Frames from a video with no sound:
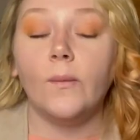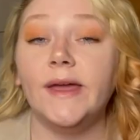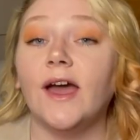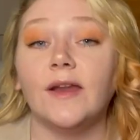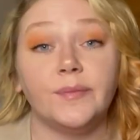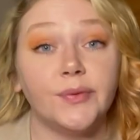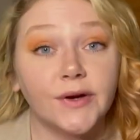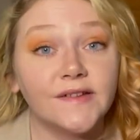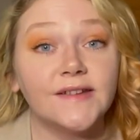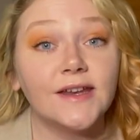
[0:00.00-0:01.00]
We got a
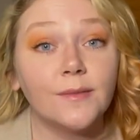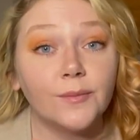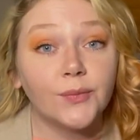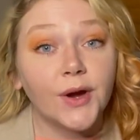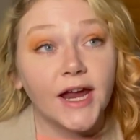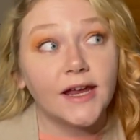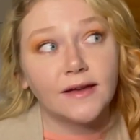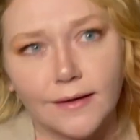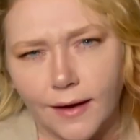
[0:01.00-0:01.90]
prison break